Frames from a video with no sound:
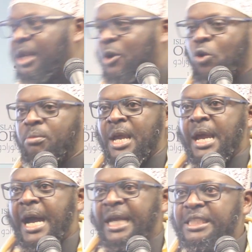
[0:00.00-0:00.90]
lakum
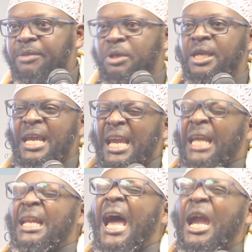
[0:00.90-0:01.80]
ask me
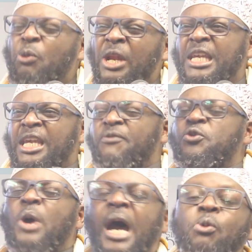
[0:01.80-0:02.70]
and I will give
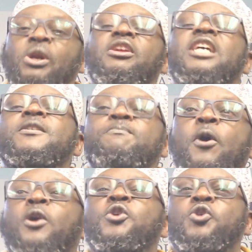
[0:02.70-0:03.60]
you I will
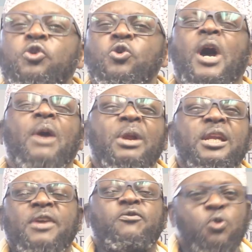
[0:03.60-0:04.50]
respond to you I will
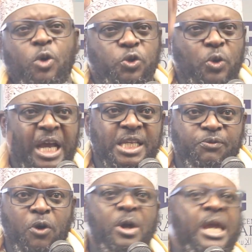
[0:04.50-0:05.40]
give you what you ask
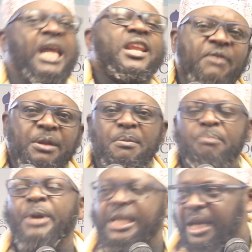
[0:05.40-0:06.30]
for and even
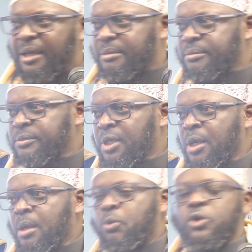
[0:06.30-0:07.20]
better
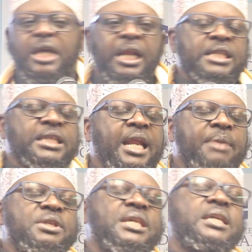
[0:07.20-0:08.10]
Musa alayhi
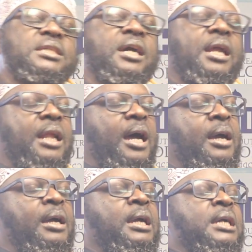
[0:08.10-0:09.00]
salam is asking
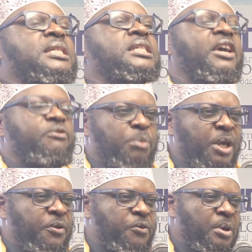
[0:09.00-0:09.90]
Allah save
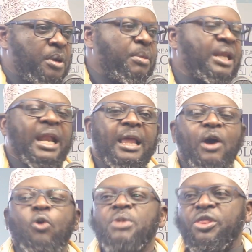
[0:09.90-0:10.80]
me min
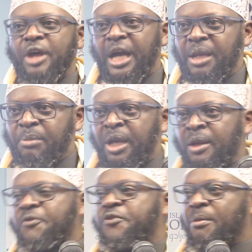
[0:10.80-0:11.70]

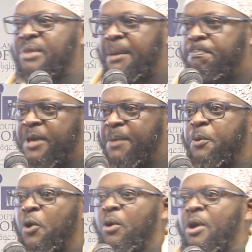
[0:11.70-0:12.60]
al-qawmi from the
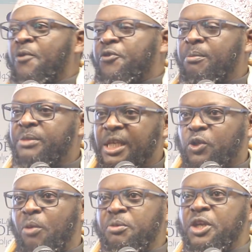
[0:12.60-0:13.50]
people, from this
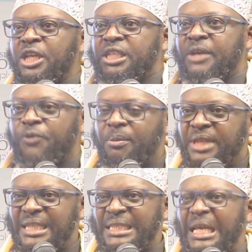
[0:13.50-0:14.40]
community, from
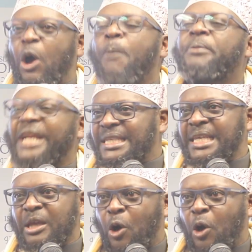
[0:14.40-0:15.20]
this oppressing,